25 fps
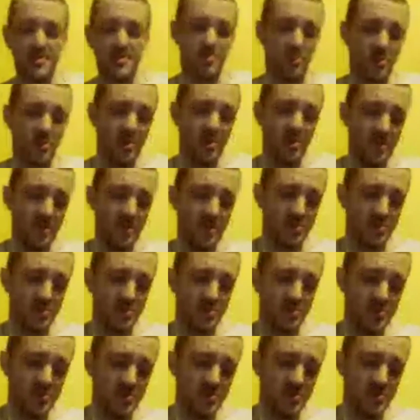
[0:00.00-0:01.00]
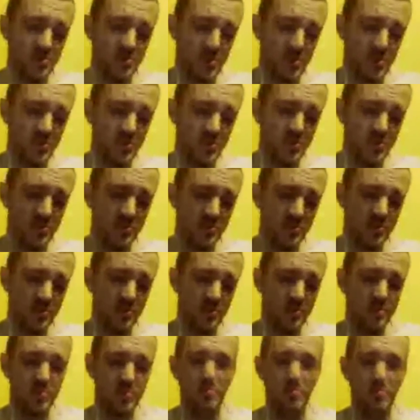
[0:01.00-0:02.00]
and we're able to
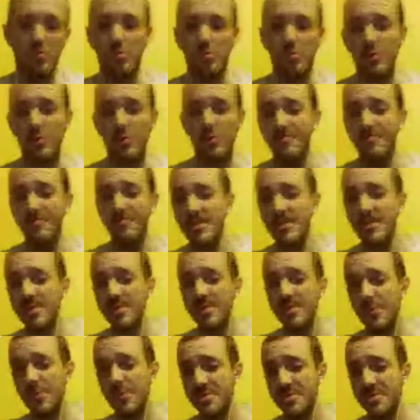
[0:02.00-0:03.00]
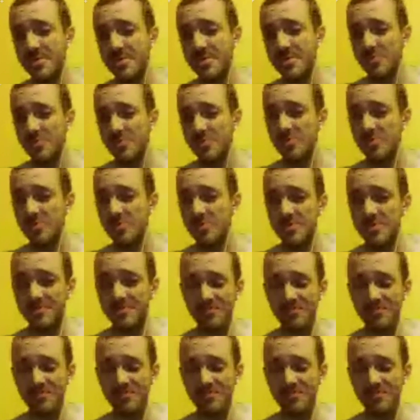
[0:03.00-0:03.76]
begin their research.